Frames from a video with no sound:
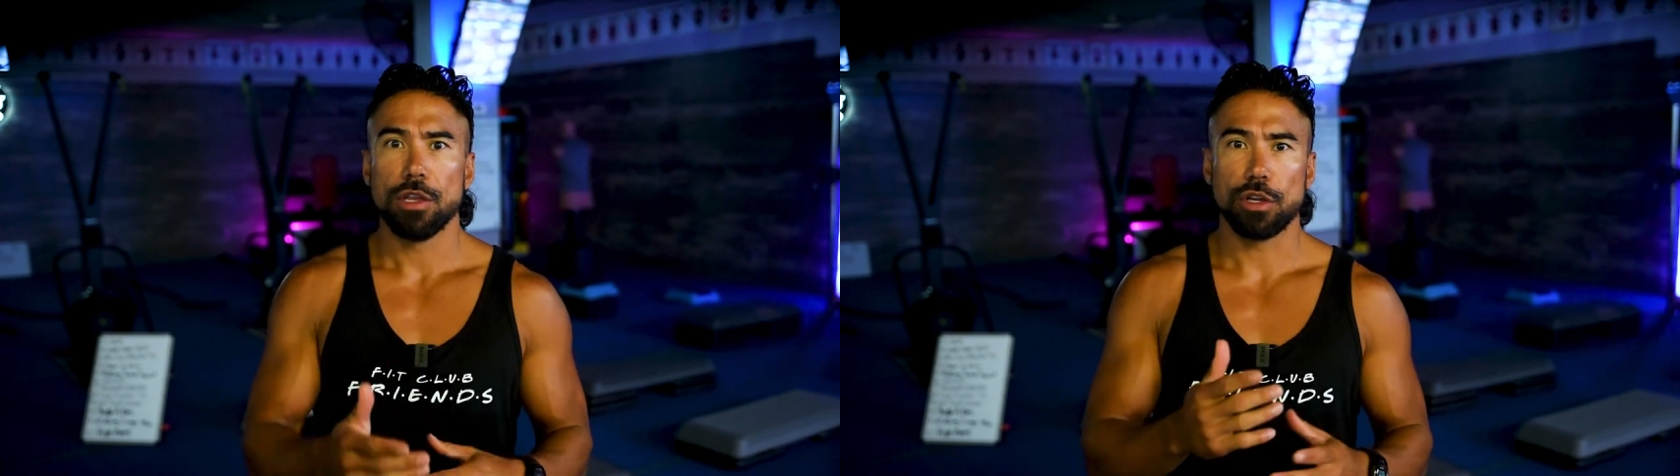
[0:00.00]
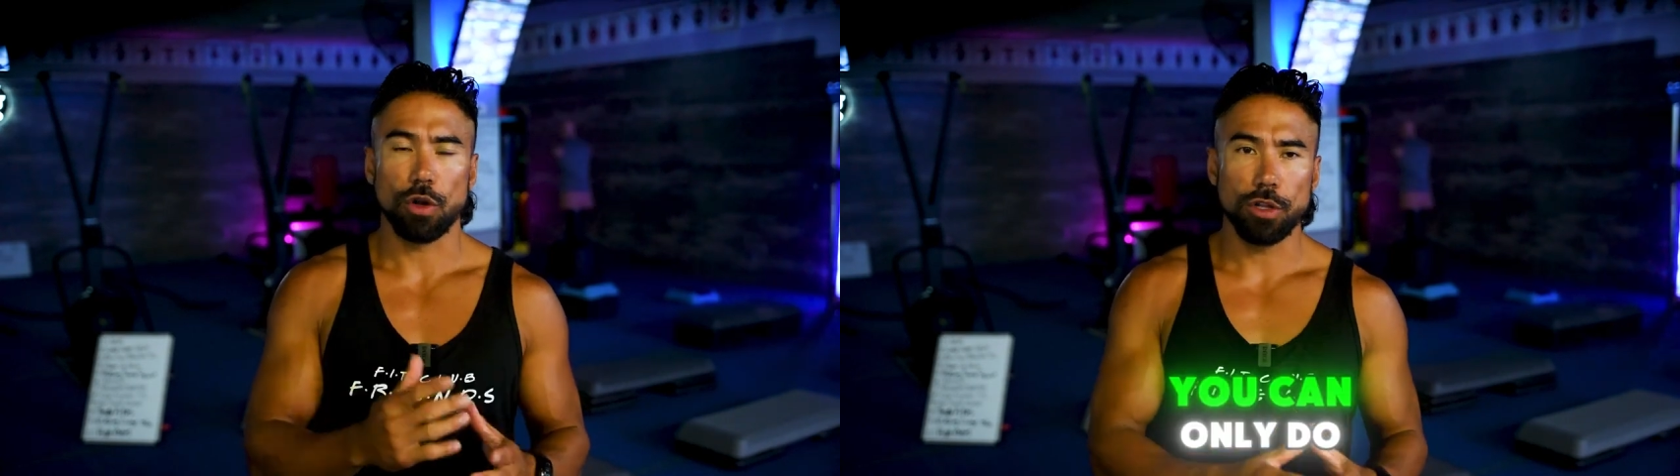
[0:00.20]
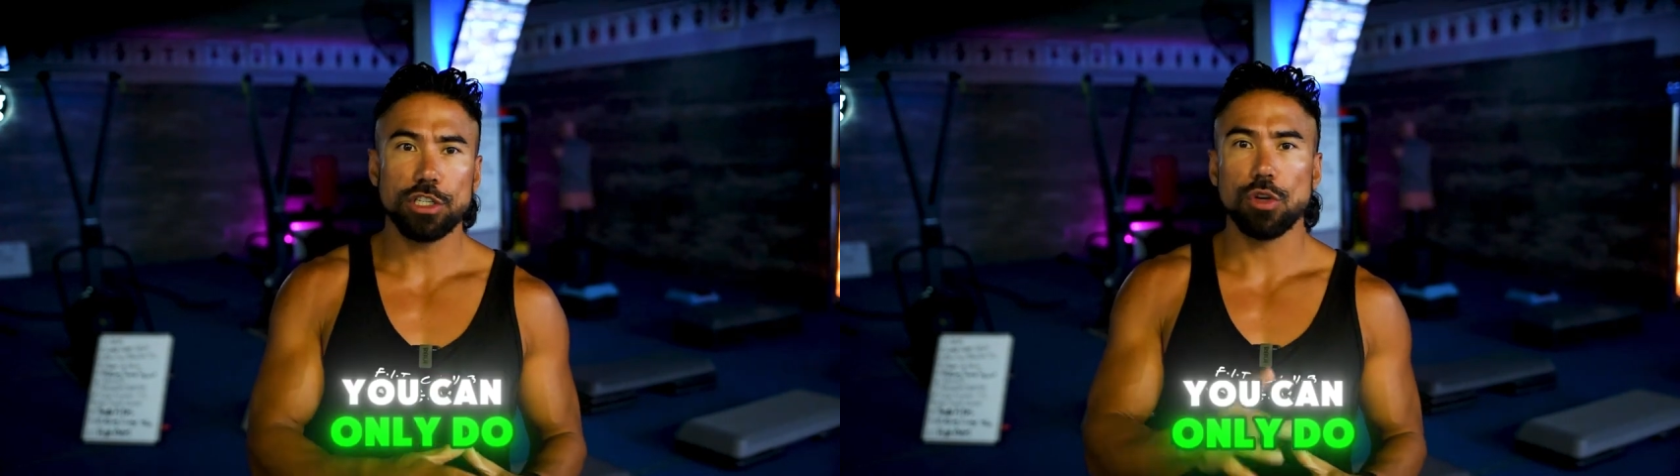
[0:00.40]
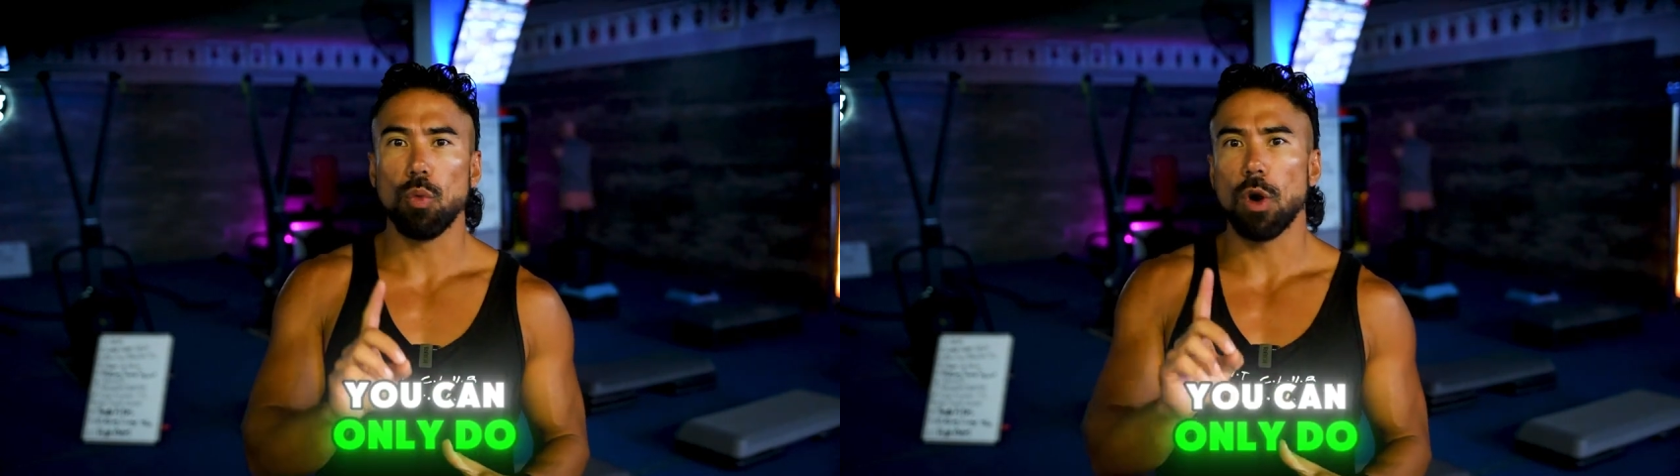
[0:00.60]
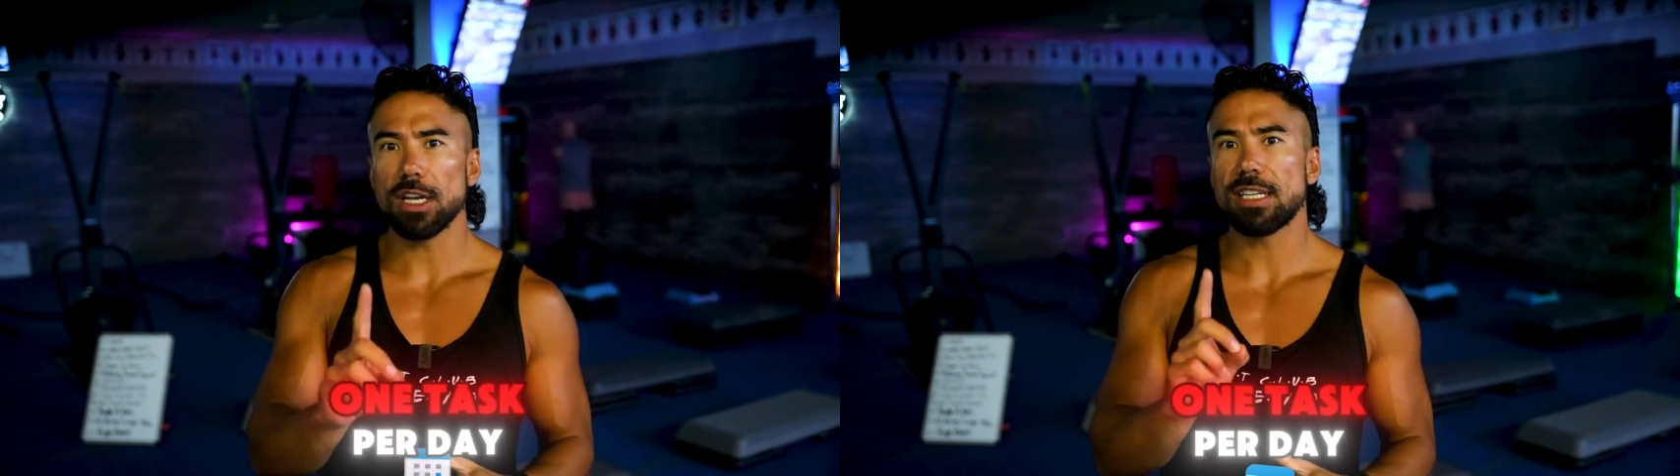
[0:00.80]
You can only do
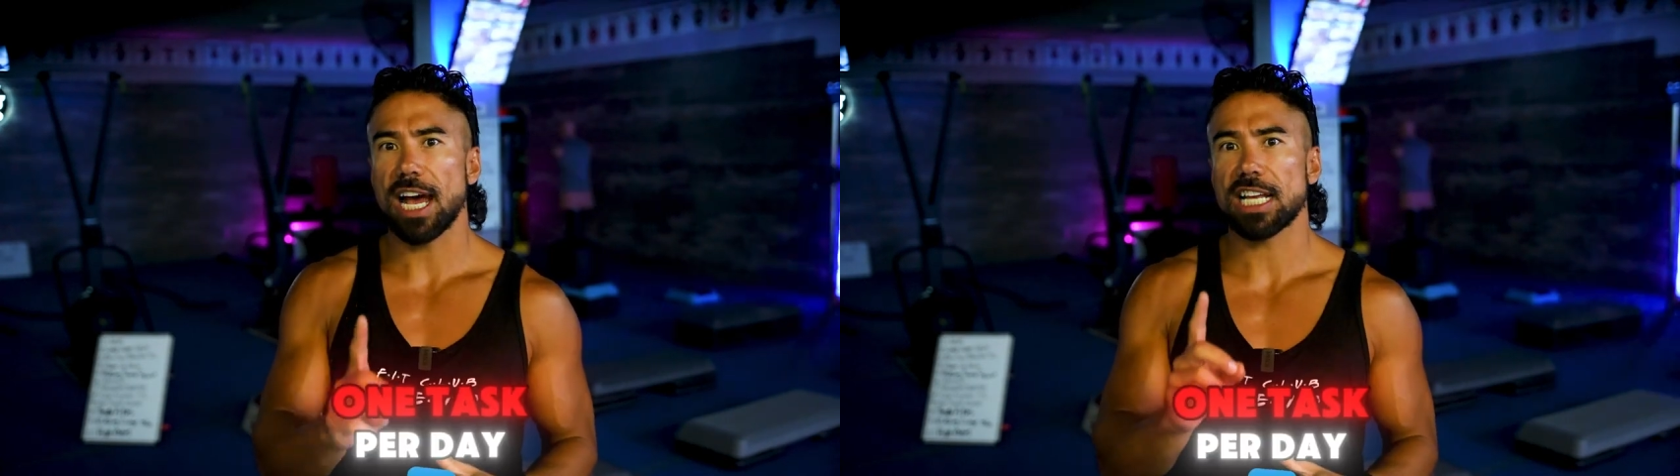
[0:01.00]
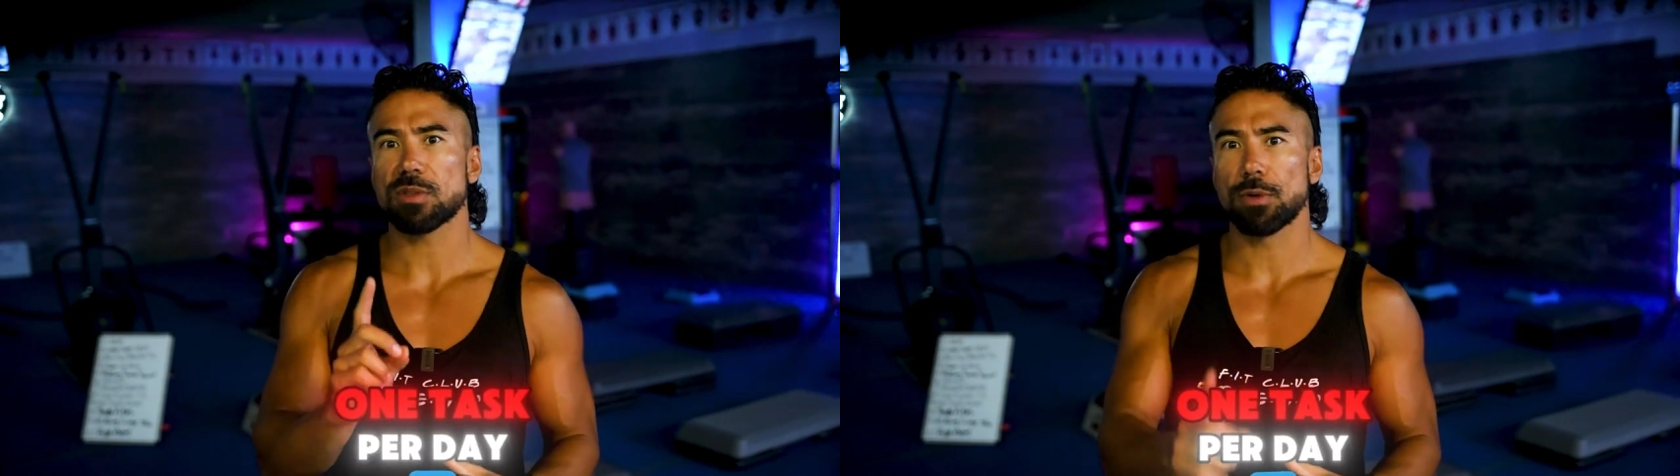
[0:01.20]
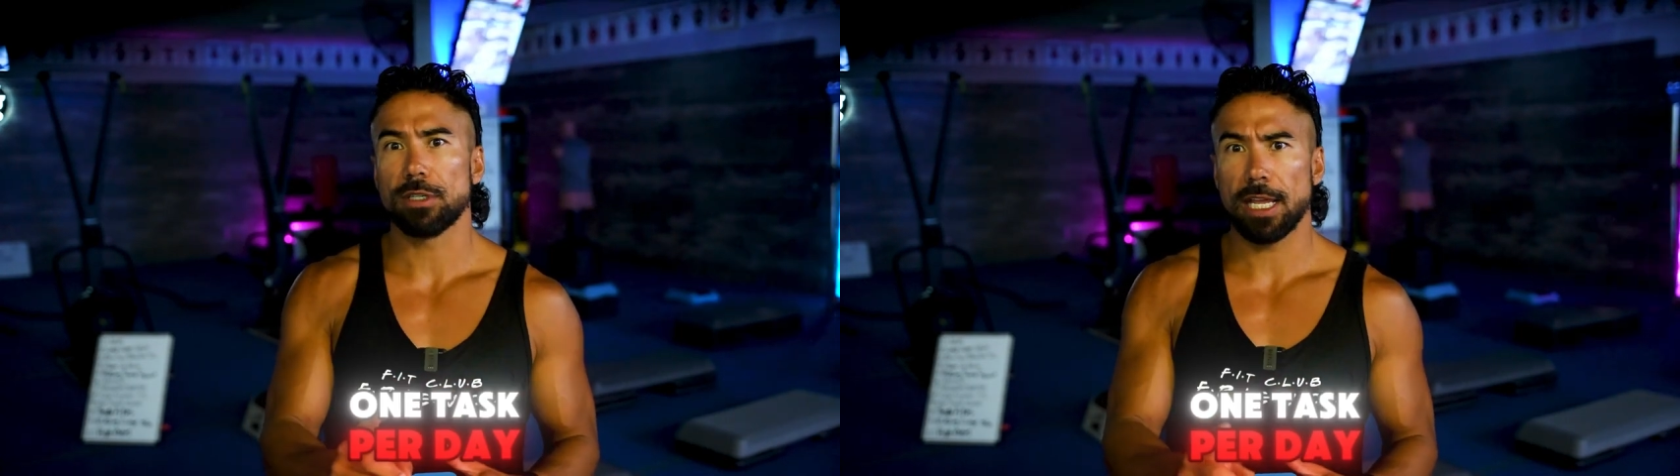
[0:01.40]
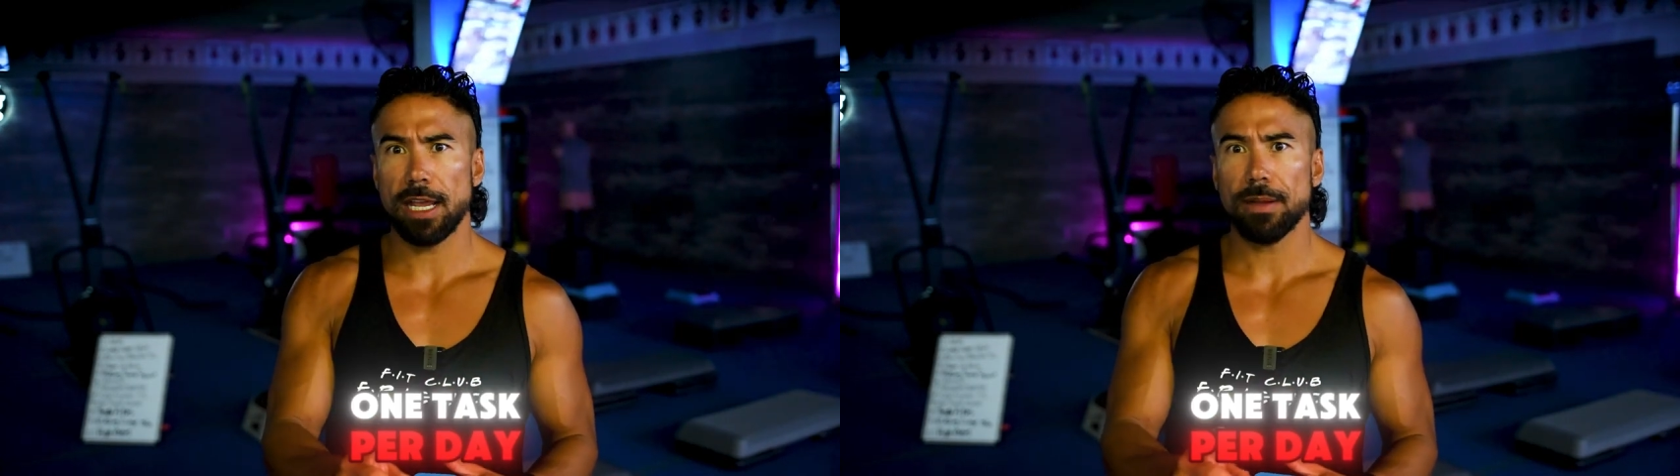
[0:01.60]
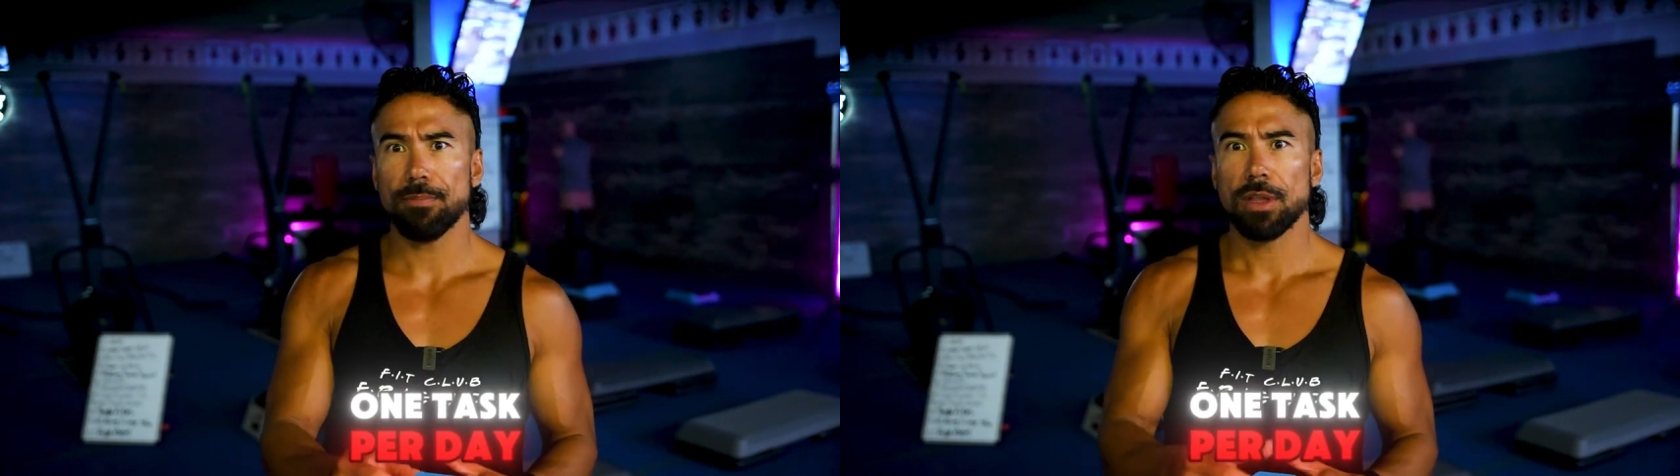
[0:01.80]
one task per
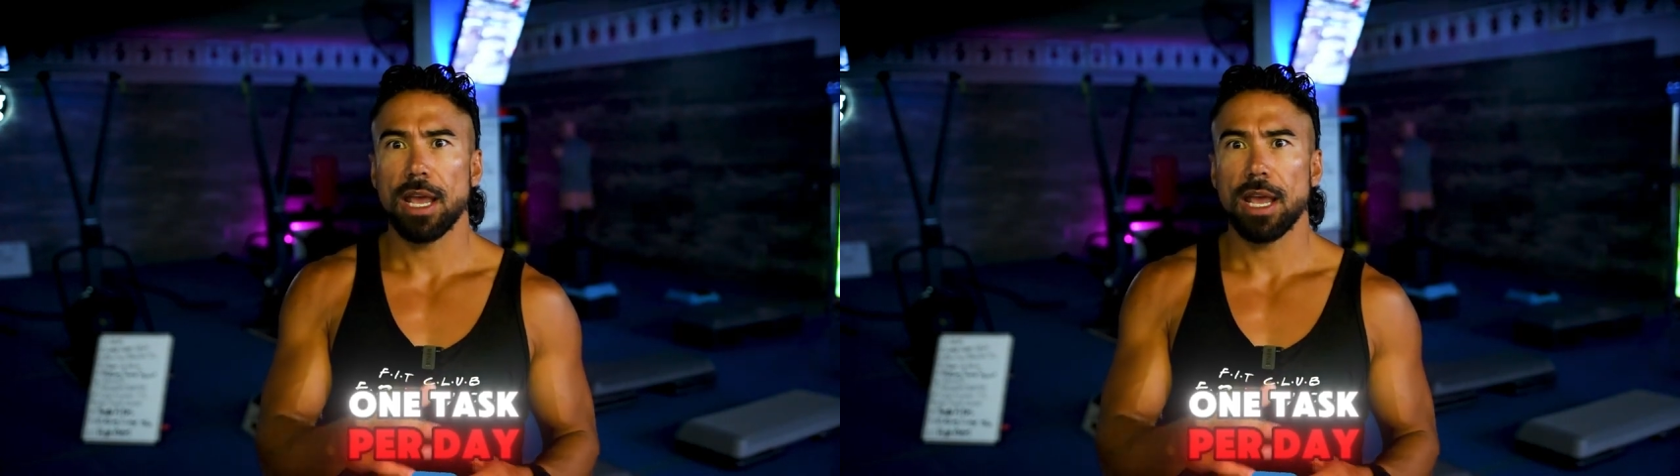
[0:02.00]
day,